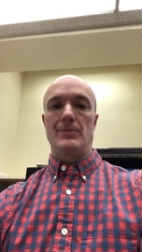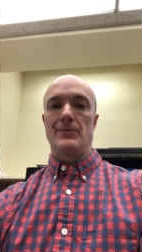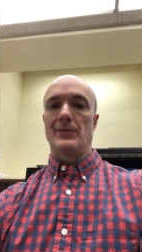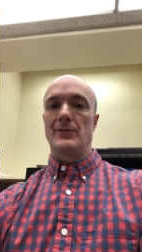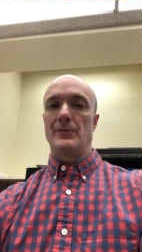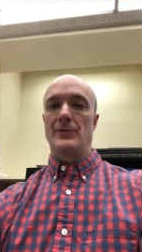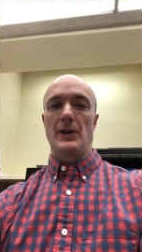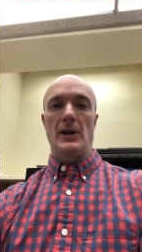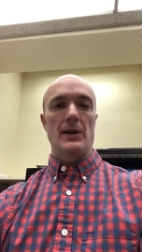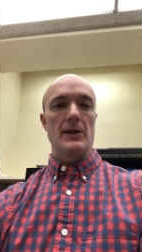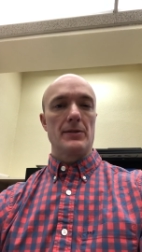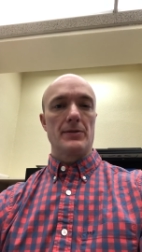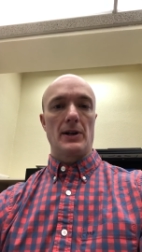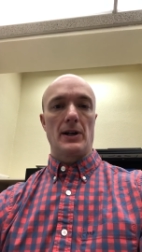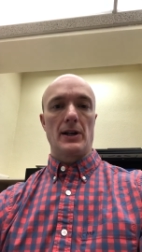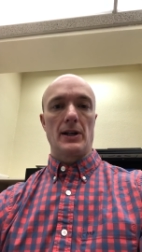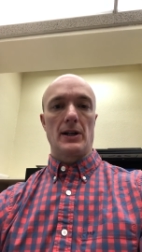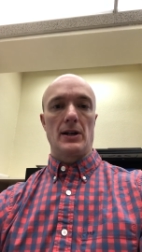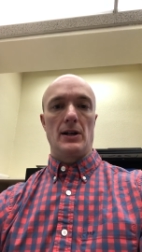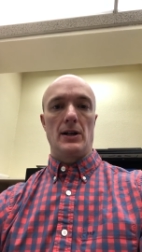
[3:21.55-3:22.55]
Very,
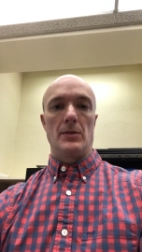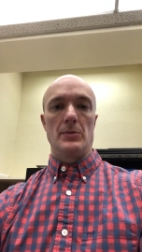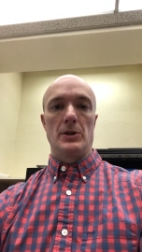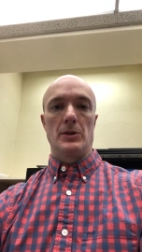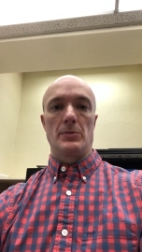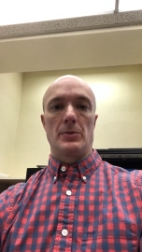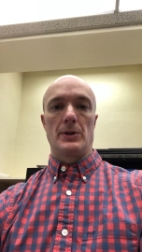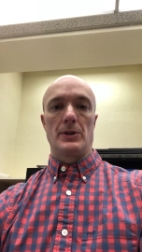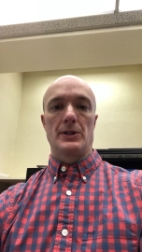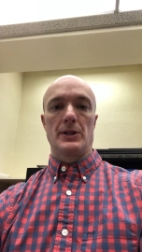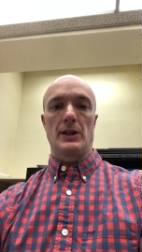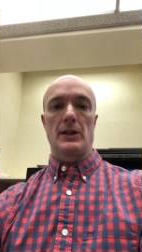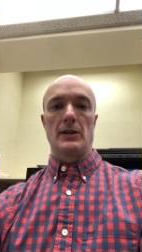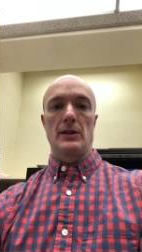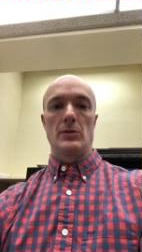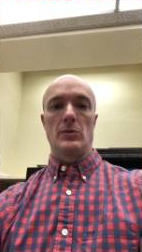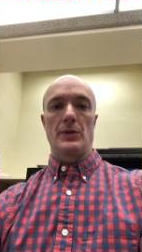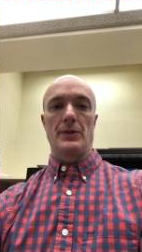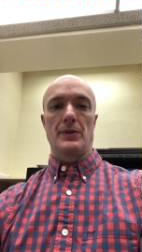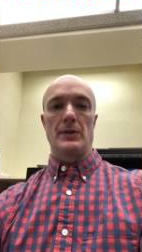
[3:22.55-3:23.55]
very common, particularly
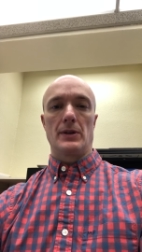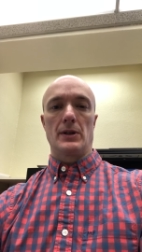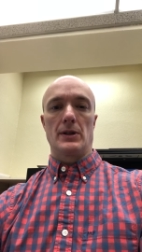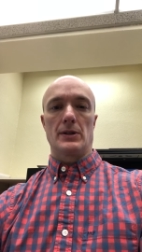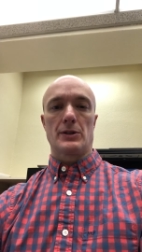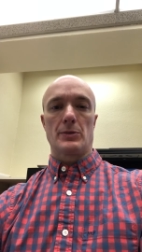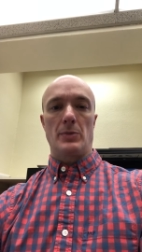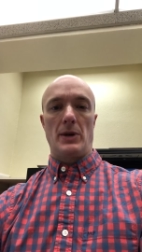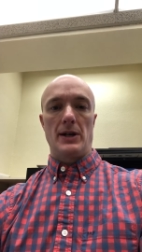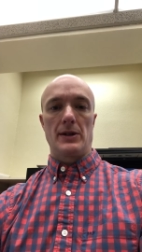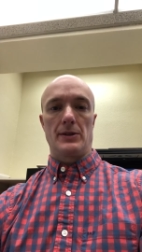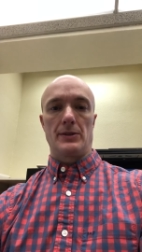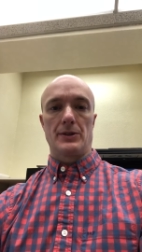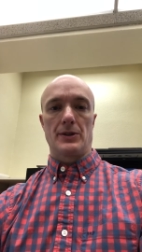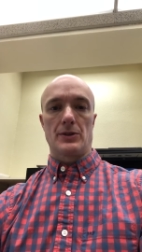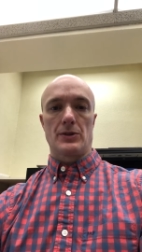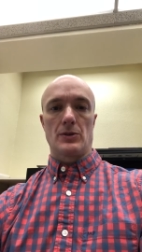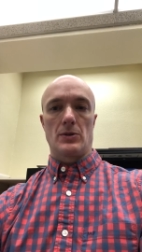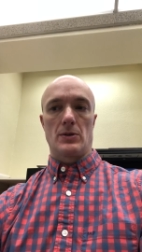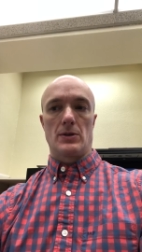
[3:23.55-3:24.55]
with spinal
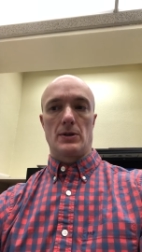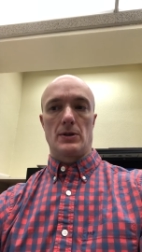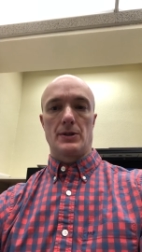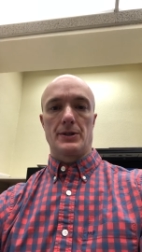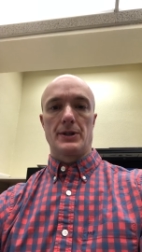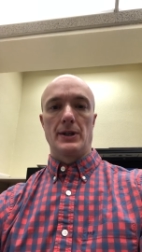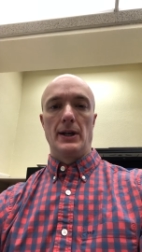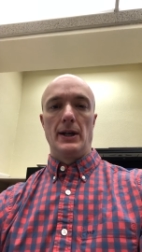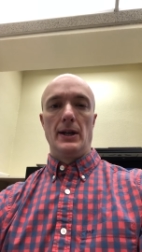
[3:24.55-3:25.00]
disorders.